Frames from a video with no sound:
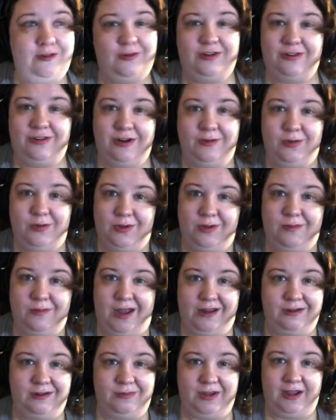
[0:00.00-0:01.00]
reason I'm going
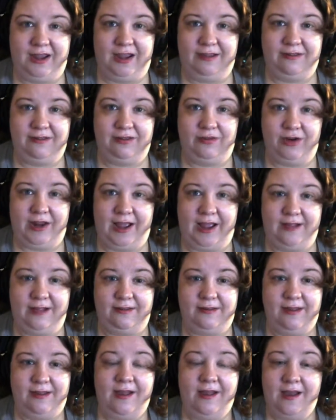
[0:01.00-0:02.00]
back to being Casey Forgets.